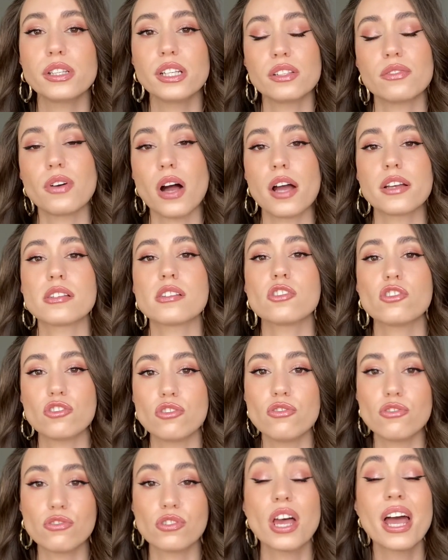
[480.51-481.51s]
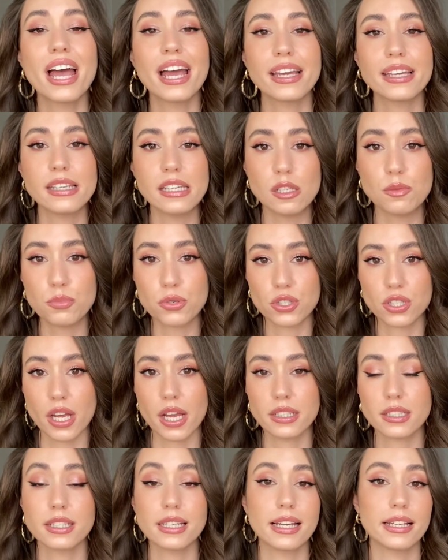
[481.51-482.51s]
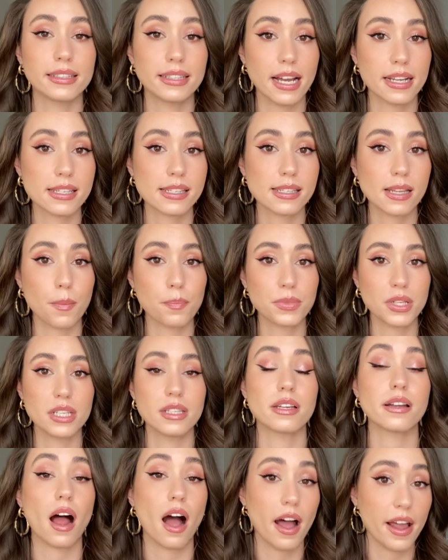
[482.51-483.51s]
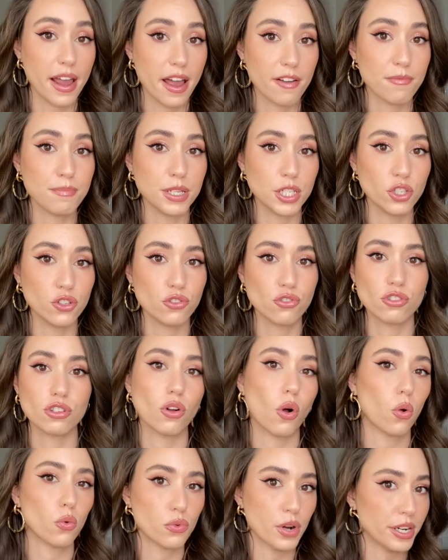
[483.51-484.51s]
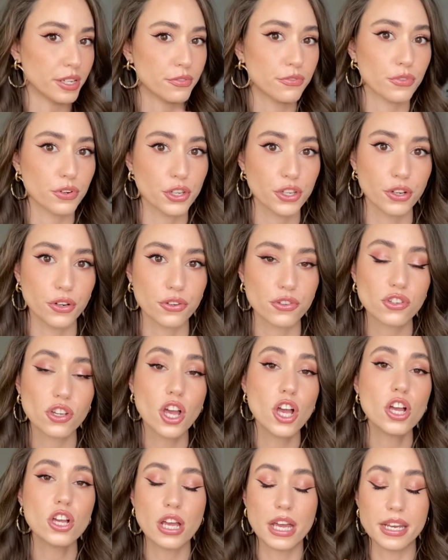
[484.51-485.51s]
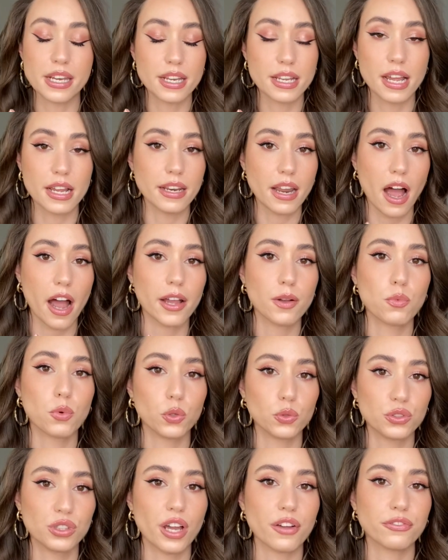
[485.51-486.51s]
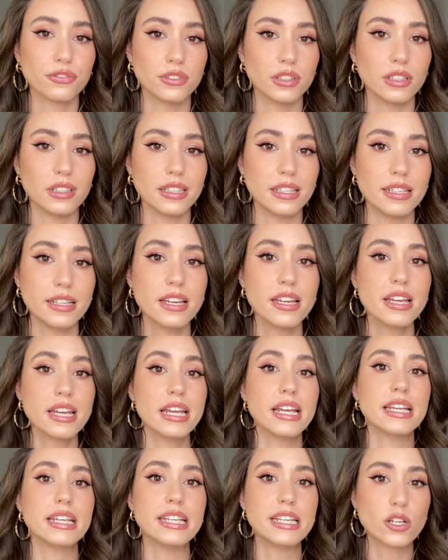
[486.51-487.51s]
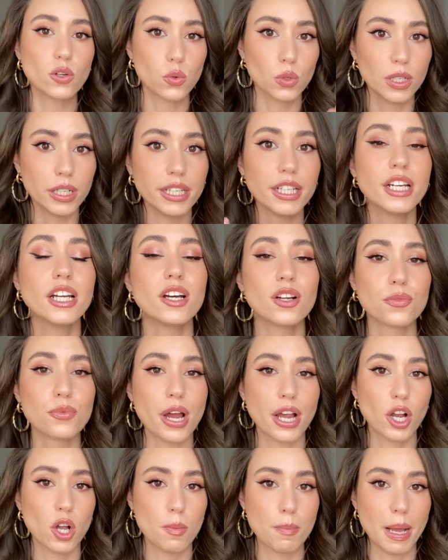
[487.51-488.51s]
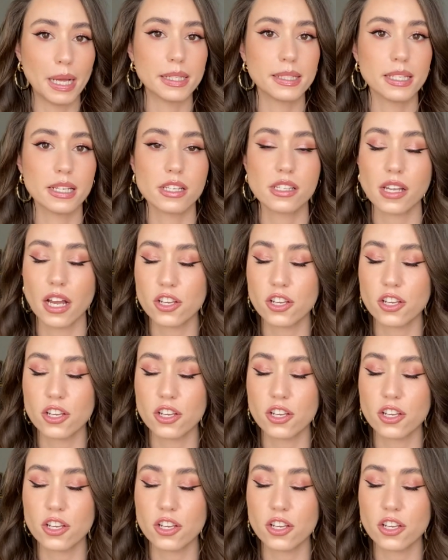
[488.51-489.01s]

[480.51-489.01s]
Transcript: advises to use a heat protectant, and that's something that I have been using already for years, and I will definitely equally recommend this.